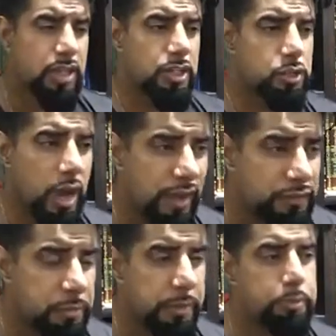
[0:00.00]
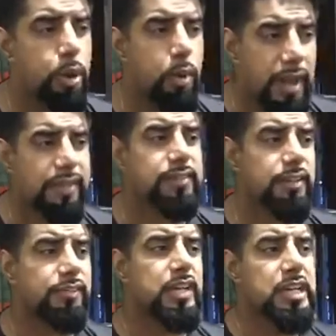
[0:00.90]
You have to be
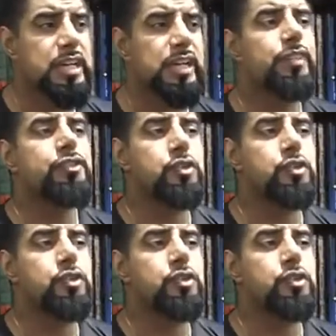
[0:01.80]
proactive. If you